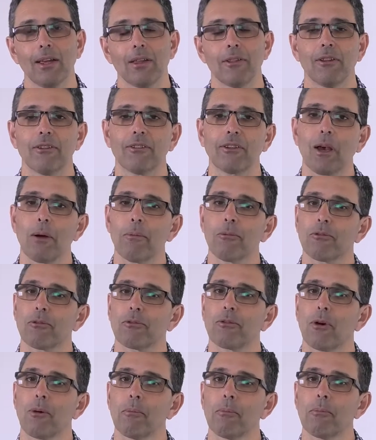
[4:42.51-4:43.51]
This comes
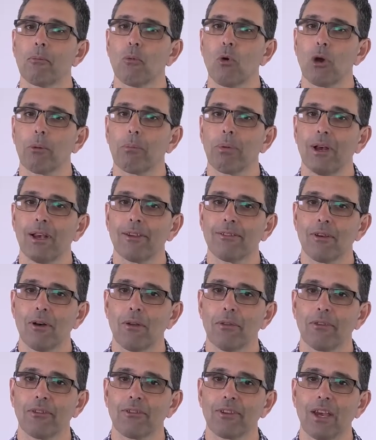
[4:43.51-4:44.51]
from Workplace
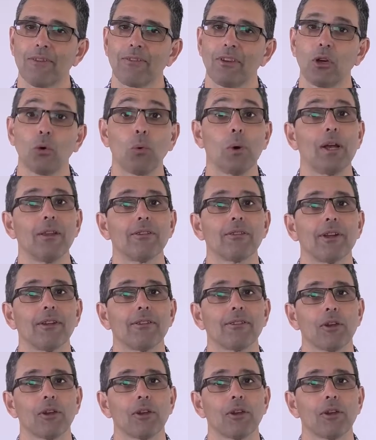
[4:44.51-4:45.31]
Health and Safety Queensland,